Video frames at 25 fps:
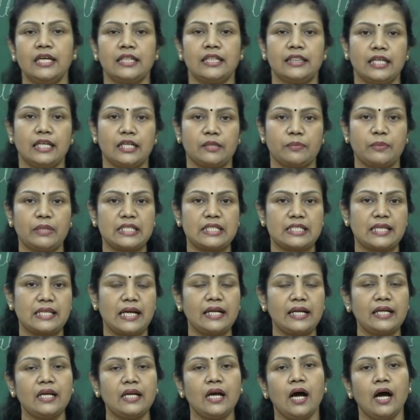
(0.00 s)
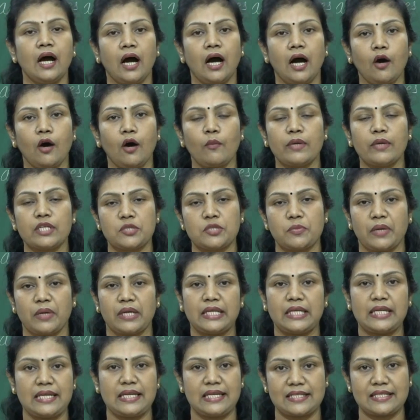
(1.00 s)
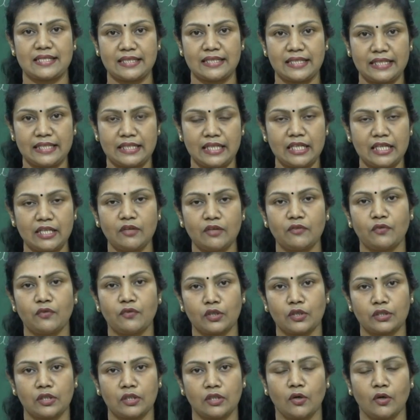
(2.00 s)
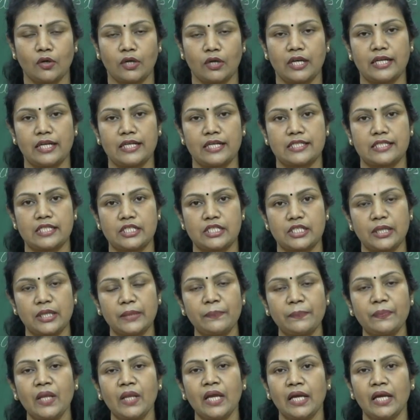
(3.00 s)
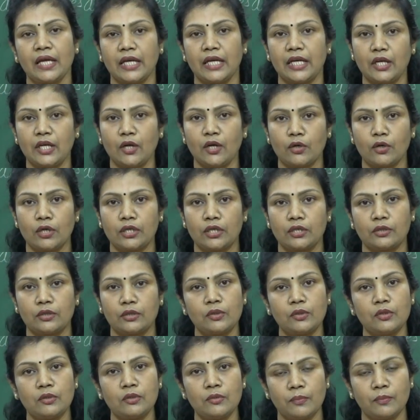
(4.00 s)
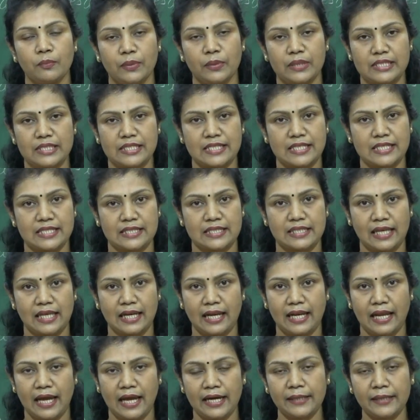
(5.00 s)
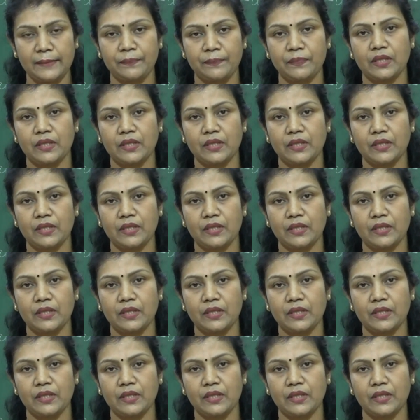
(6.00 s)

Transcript: That means that how much money is needed for the organization in order to purchase the land,